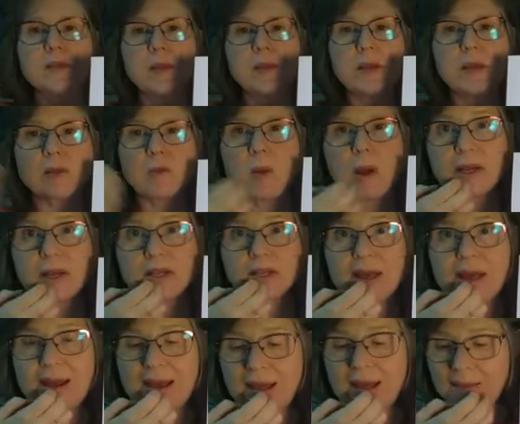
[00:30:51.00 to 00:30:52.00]
So let's watch
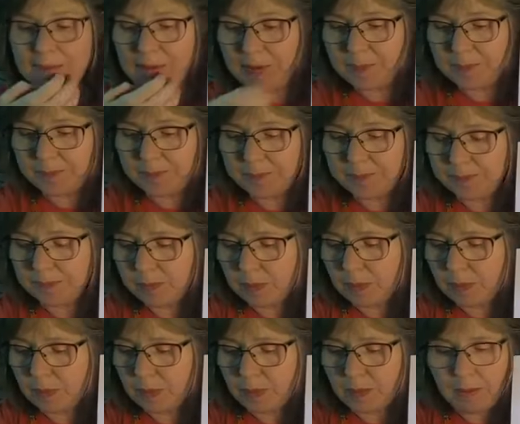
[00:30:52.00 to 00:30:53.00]
that happen.
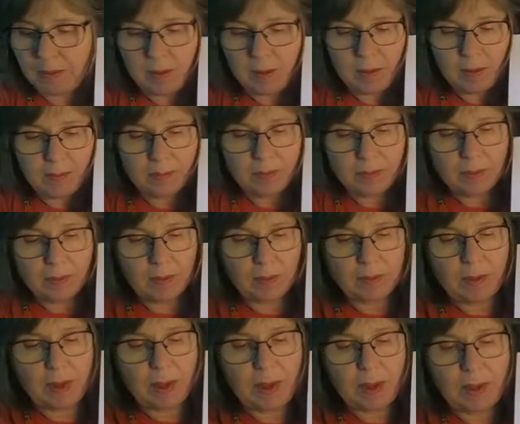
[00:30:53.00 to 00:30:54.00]

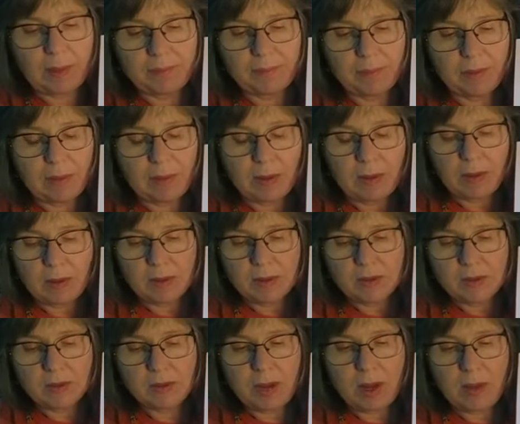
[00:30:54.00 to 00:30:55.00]
Okay,
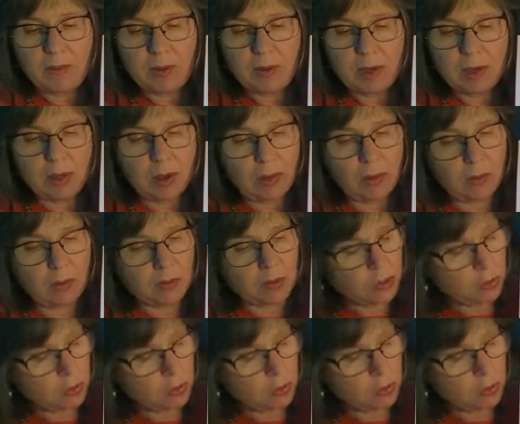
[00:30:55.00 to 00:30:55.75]
so now I'm going to go